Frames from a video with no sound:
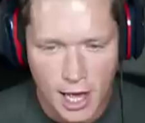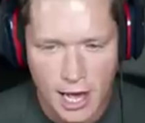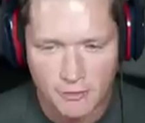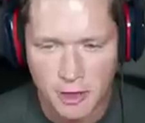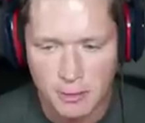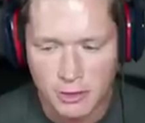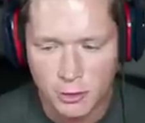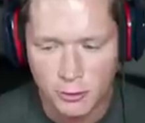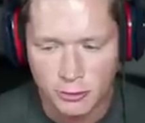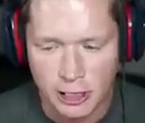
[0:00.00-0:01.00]
Half number
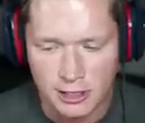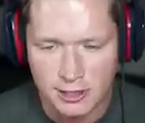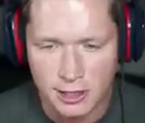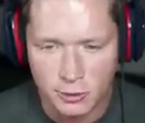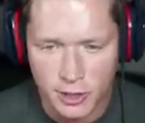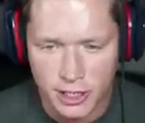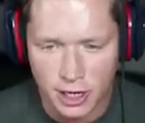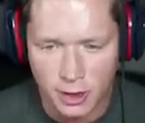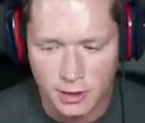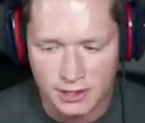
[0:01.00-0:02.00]
two, fellas, here we
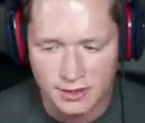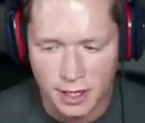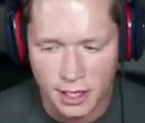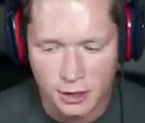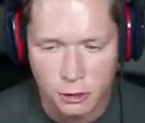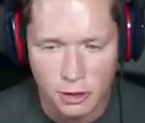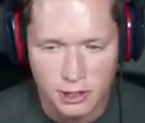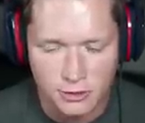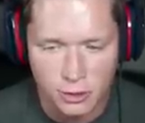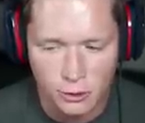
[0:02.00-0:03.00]
go. It's
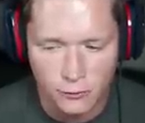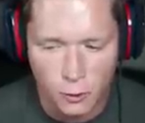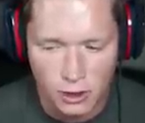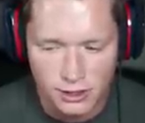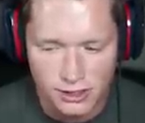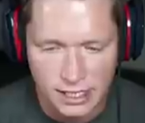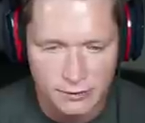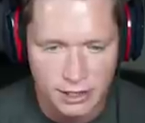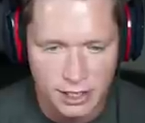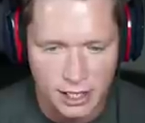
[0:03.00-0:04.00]

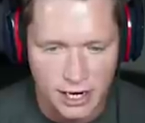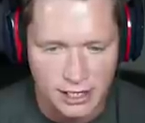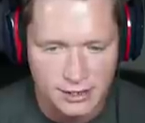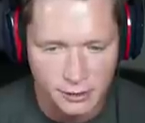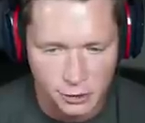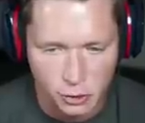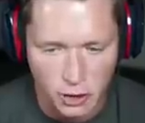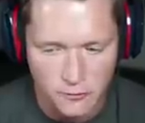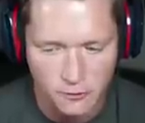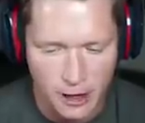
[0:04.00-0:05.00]
22-47, got a nice little
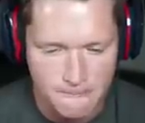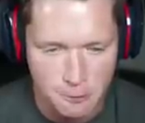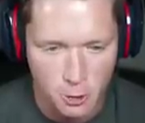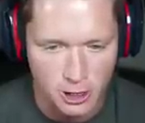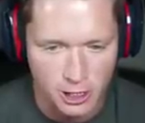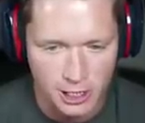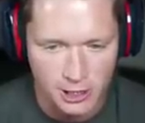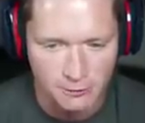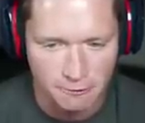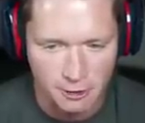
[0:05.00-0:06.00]
25-point lead in
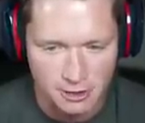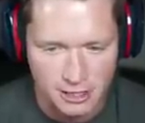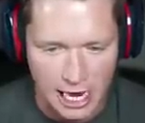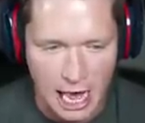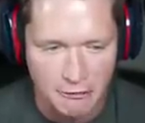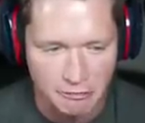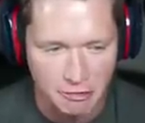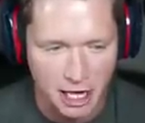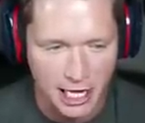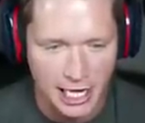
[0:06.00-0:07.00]
the first half.
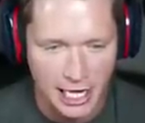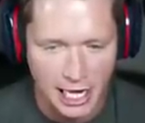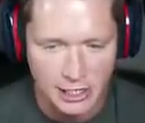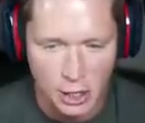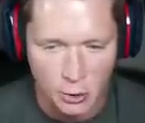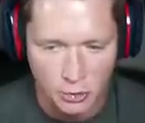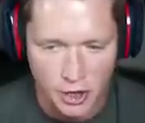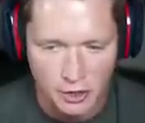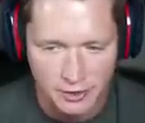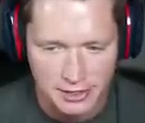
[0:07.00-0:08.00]
I don't
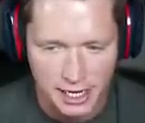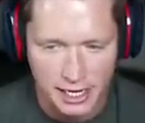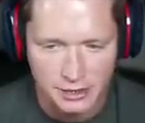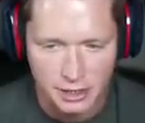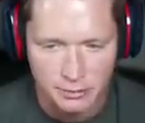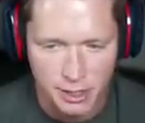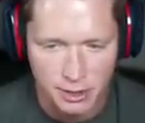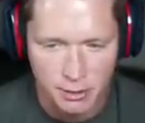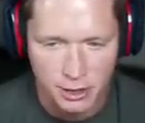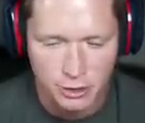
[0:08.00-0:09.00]
think these guys are going to be
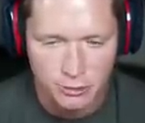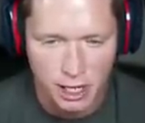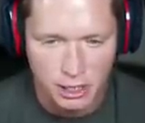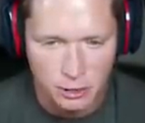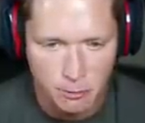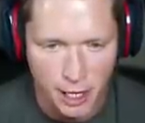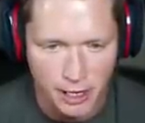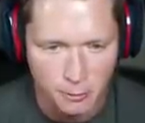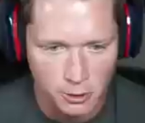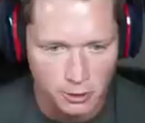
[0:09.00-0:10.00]
able to do much,
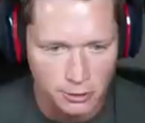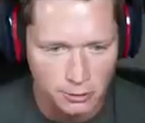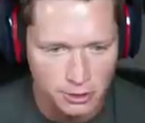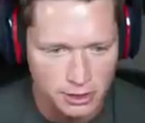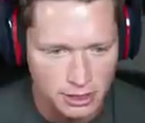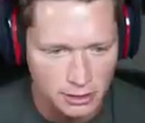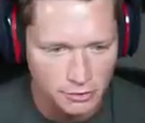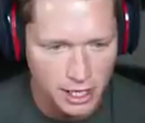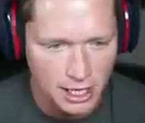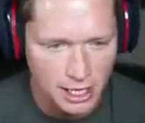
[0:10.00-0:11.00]
but we'll see if
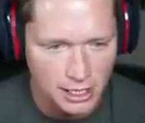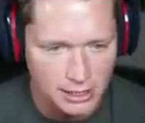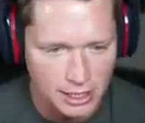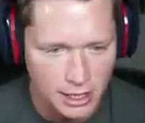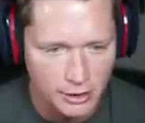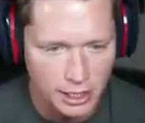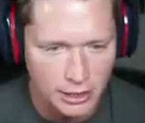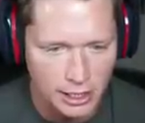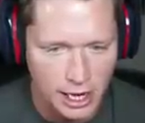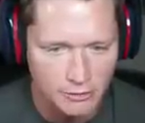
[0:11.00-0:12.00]
they can get it together here
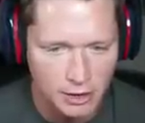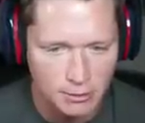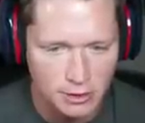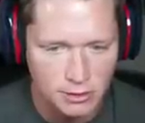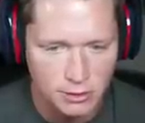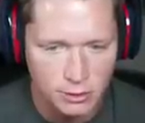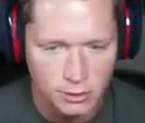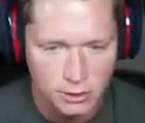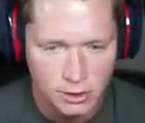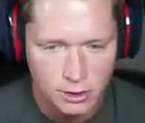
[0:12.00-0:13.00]
in half number two.